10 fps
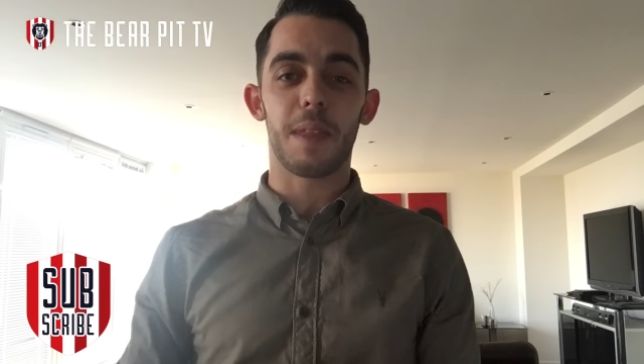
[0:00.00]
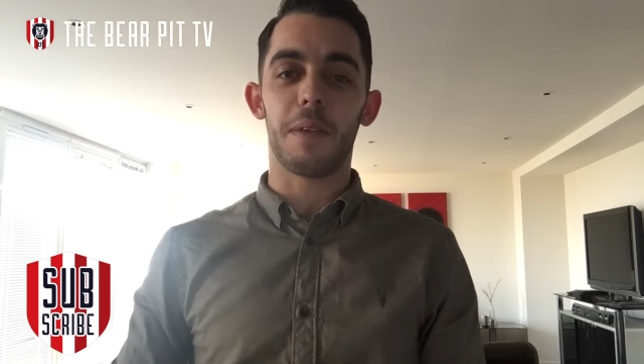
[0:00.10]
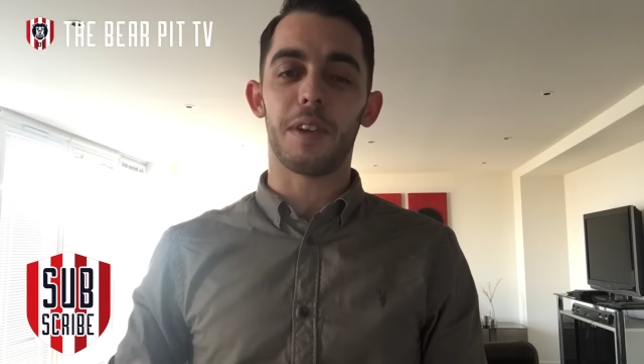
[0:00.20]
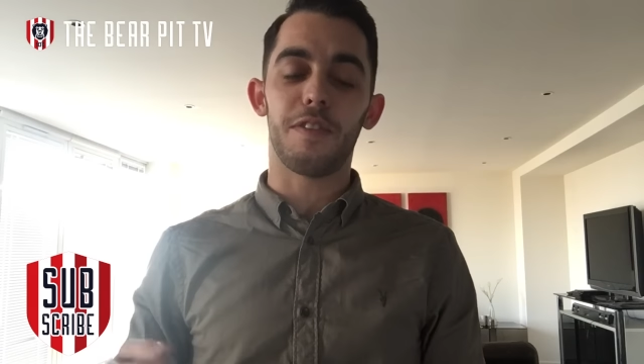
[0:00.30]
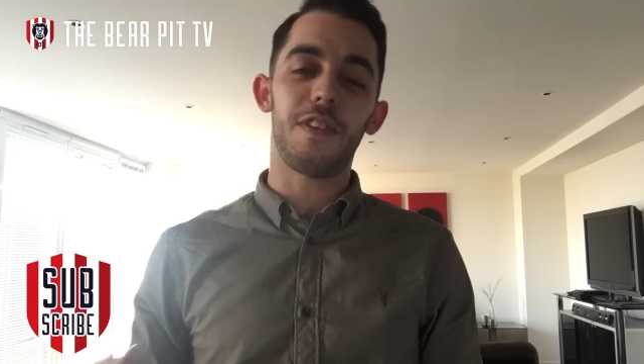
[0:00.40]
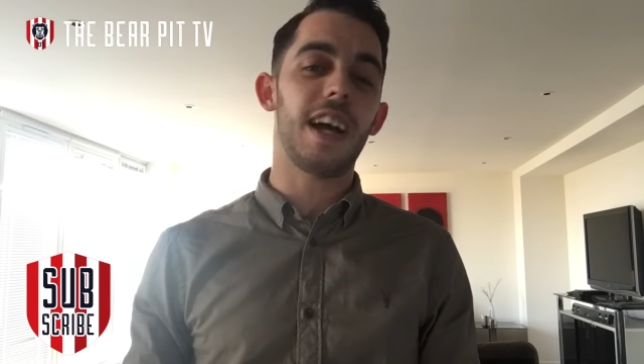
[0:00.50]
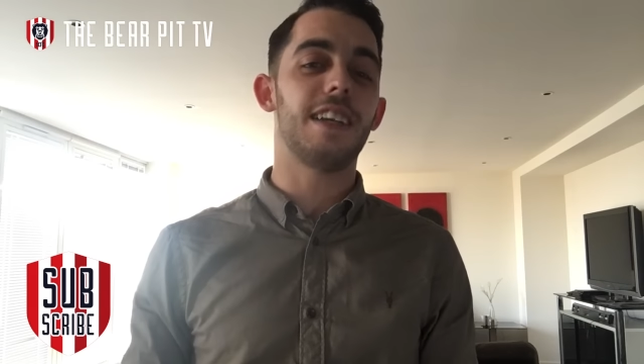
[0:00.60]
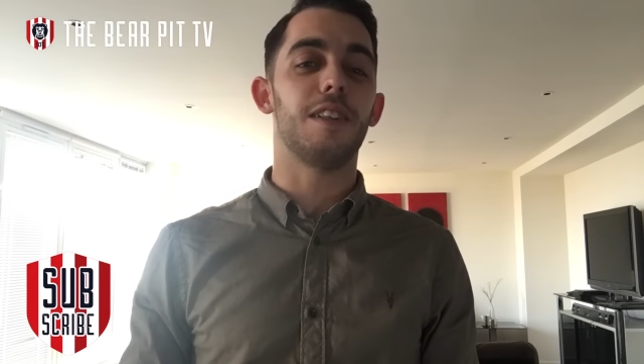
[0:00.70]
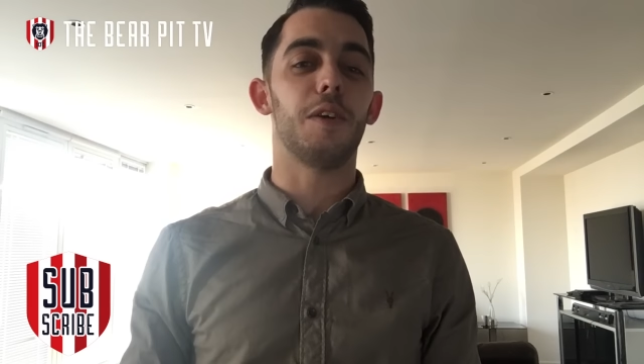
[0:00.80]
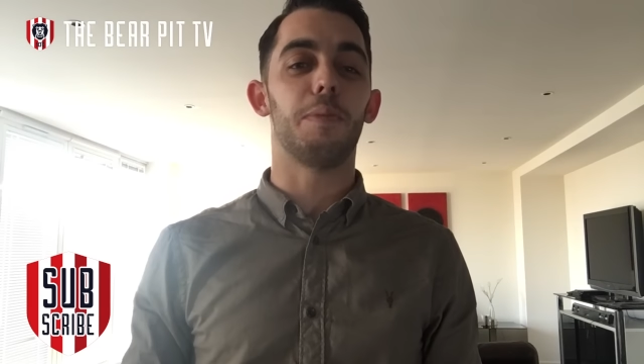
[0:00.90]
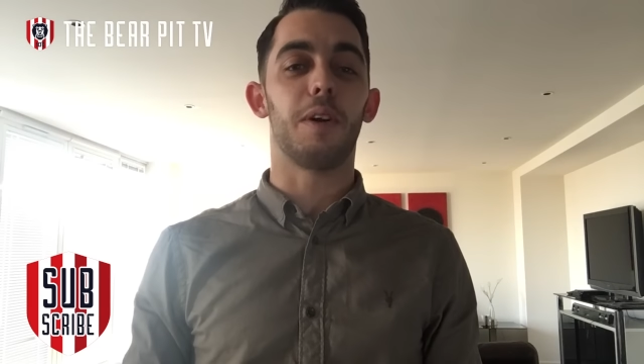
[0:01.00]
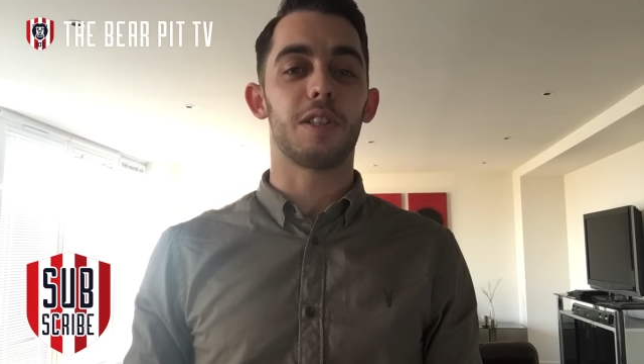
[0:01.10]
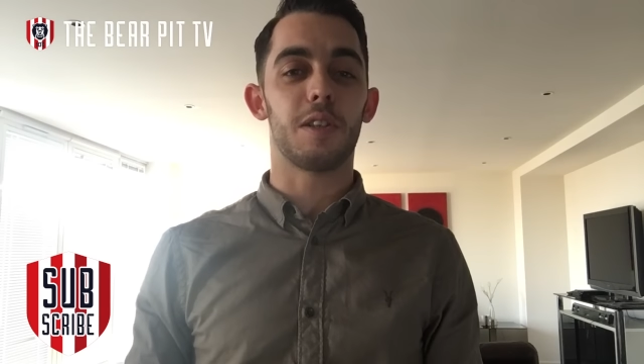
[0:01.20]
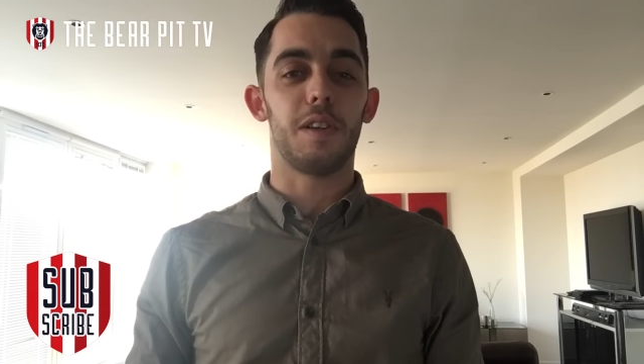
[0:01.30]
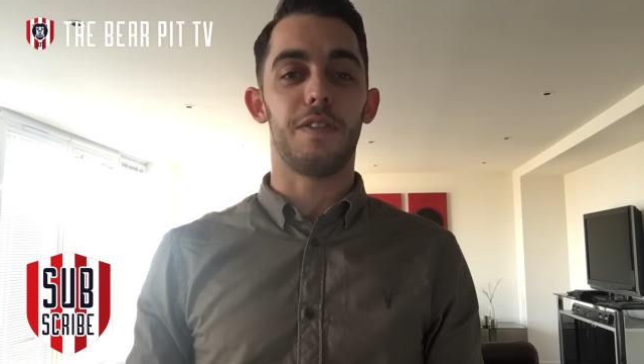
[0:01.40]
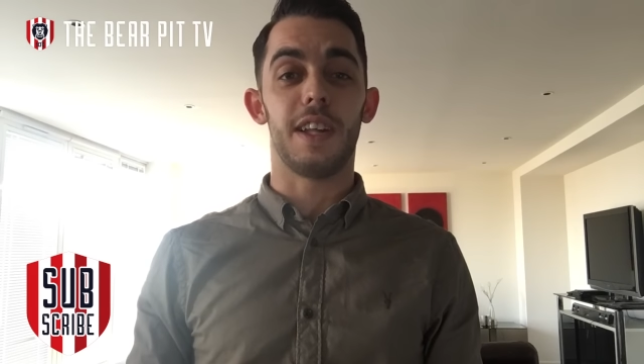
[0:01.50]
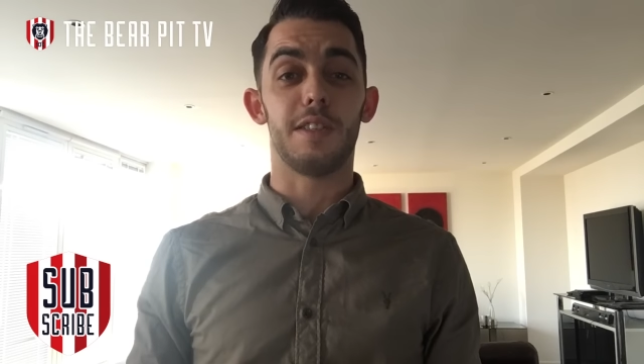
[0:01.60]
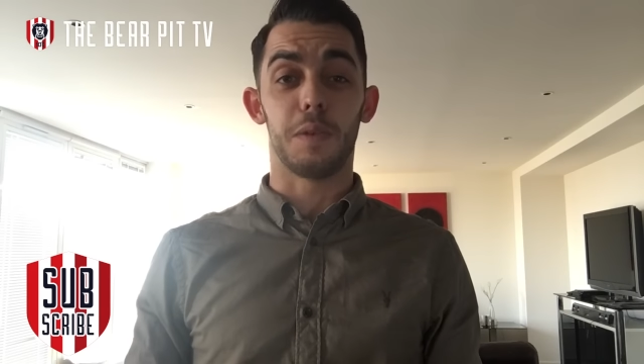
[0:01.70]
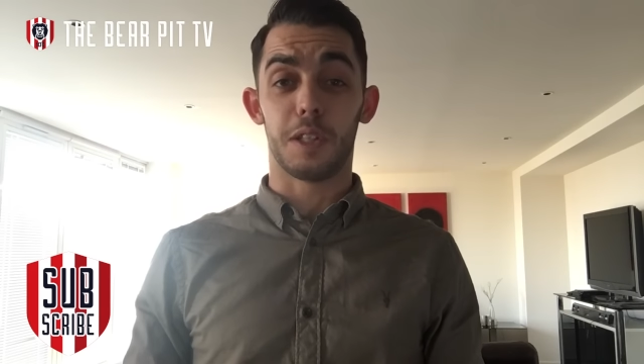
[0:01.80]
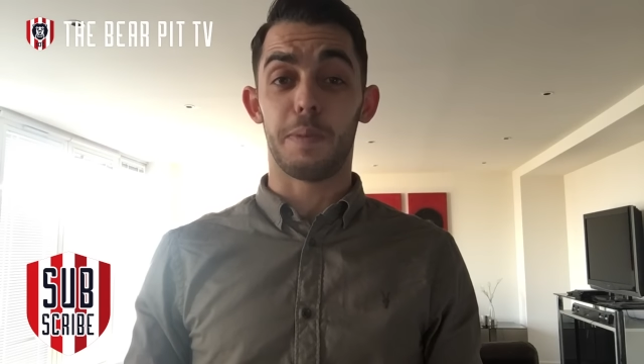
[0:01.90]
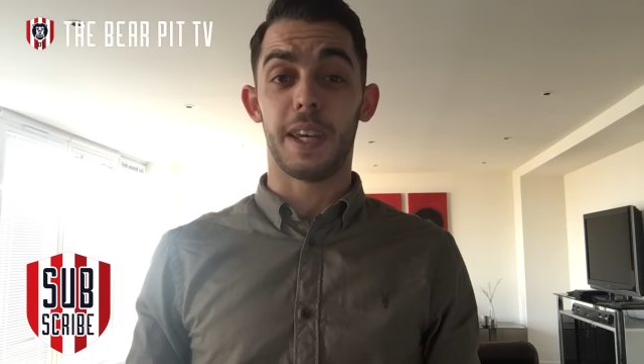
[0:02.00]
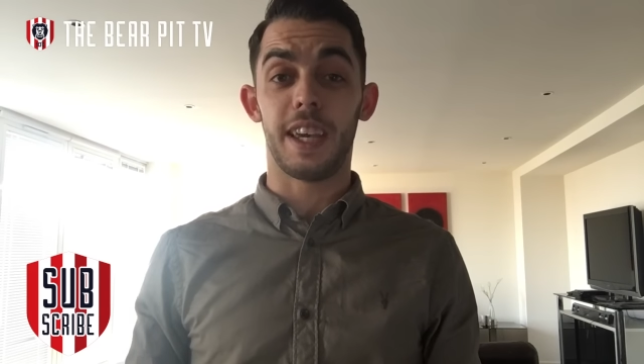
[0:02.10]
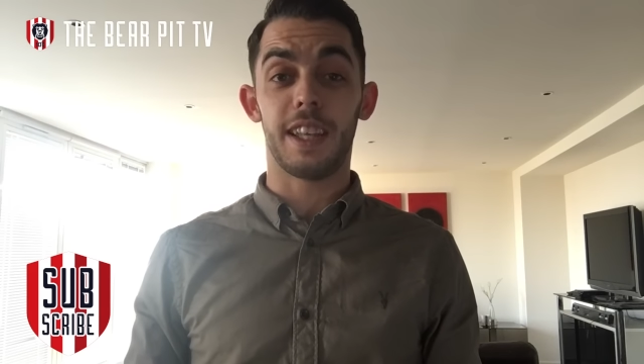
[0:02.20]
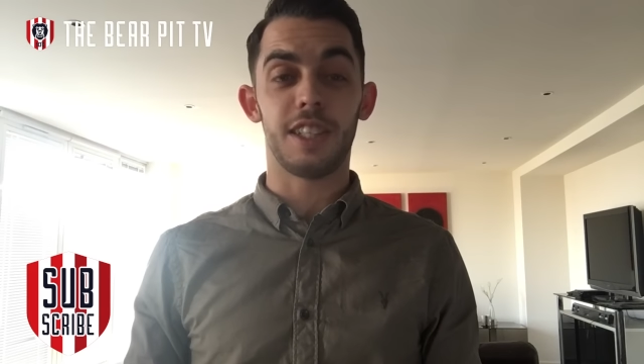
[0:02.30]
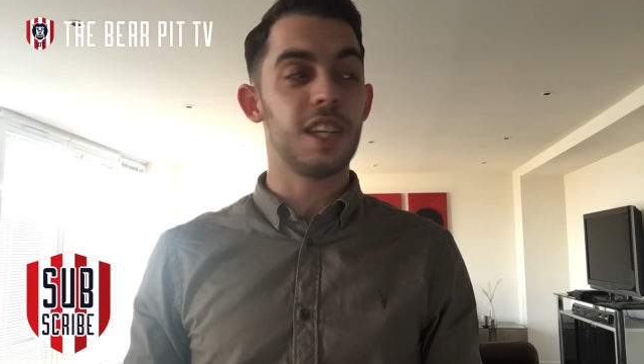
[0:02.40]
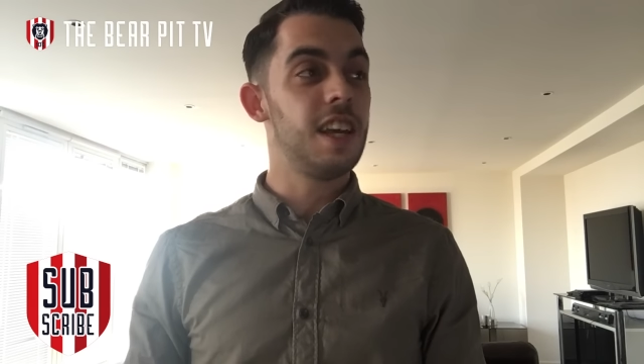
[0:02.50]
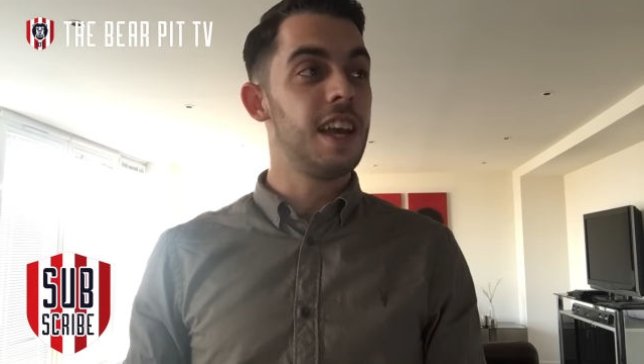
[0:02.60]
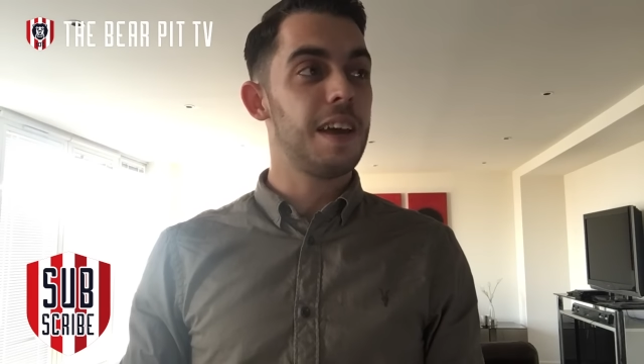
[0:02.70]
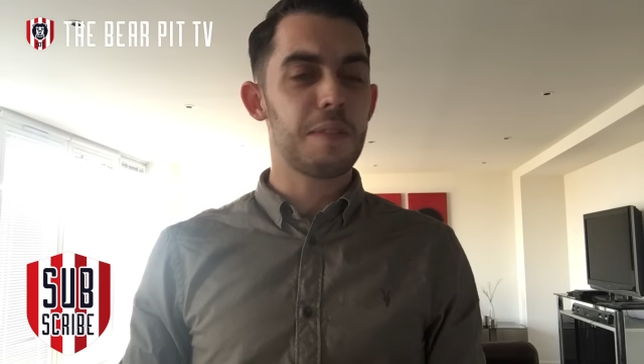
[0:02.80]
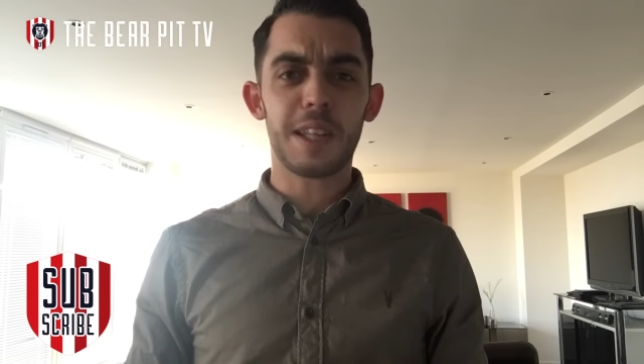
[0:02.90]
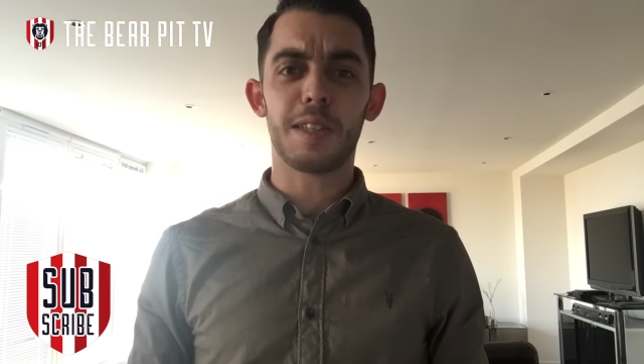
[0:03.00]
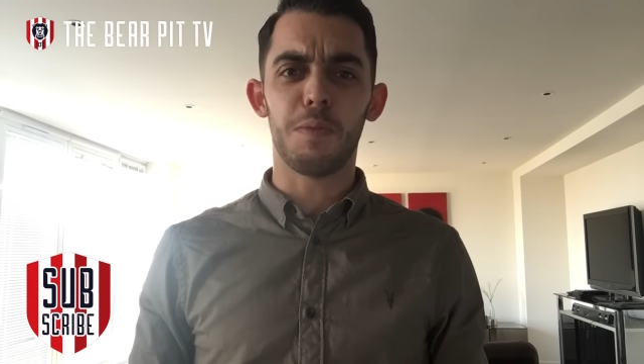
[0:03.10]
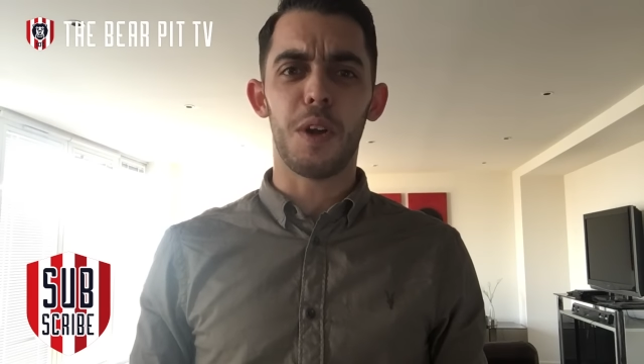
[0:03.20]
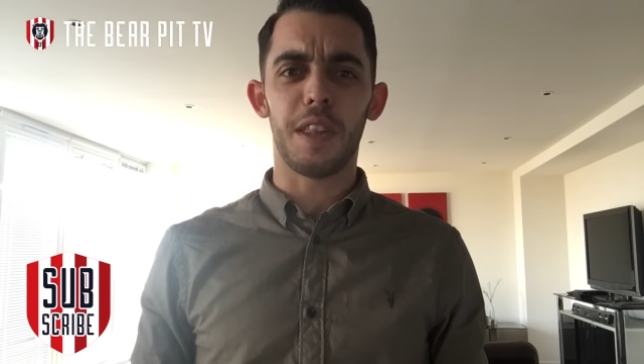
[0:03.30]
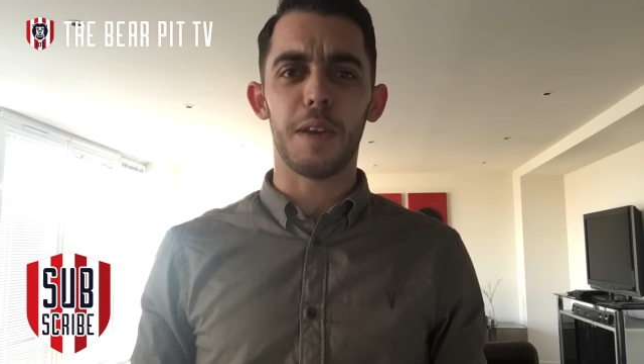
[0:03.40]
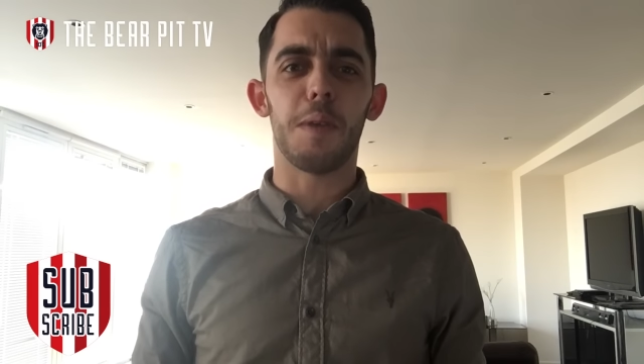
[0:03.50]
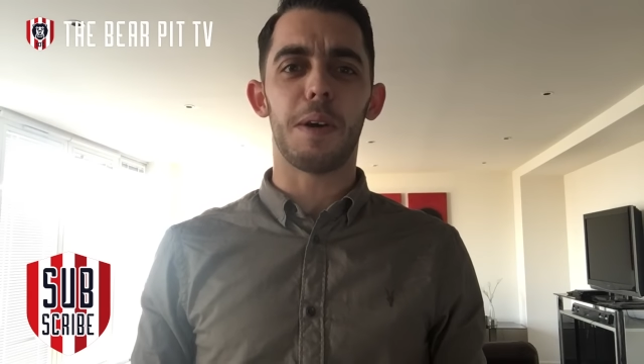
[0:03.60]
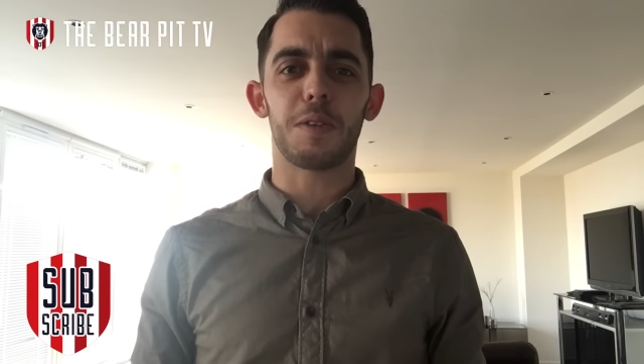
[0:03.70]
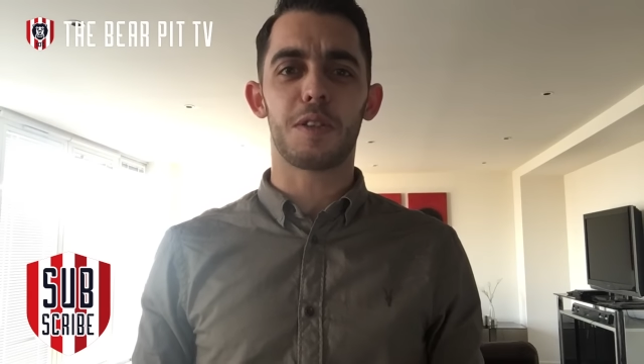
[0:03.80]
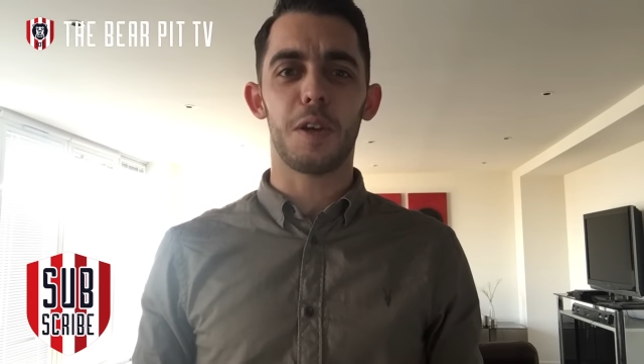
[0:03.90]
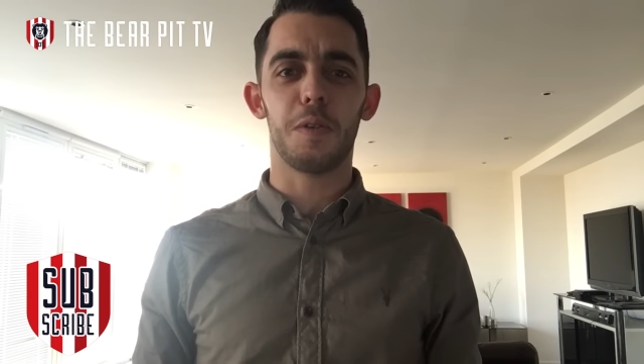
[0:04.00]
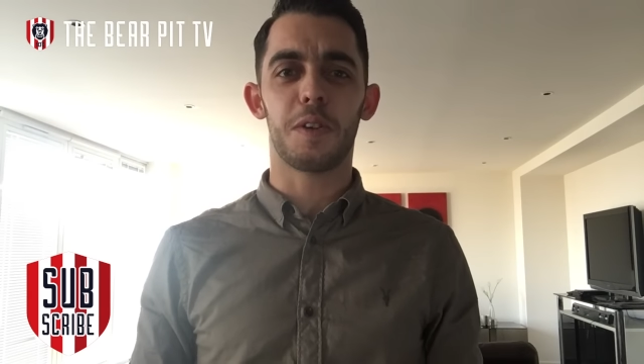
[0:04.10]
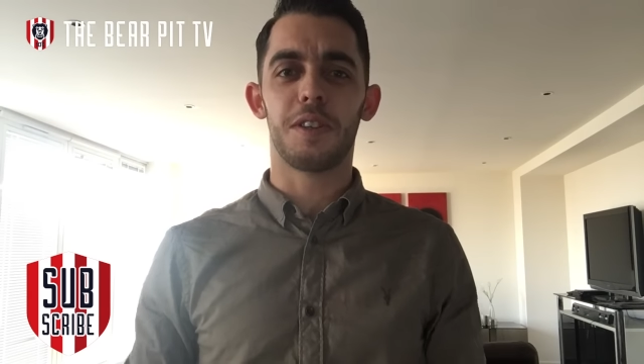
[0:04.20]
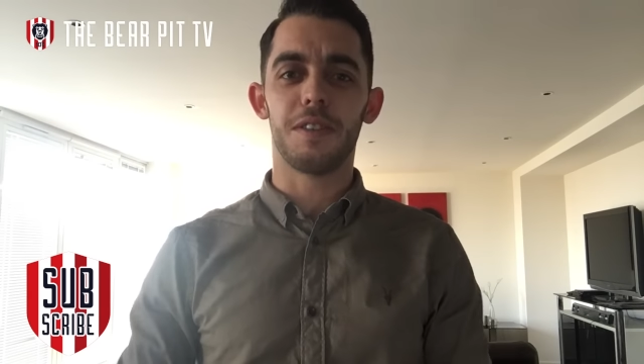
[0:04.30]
I'm going to find a load of Barcelona fans who can speak English and ask them what they know about Stoke.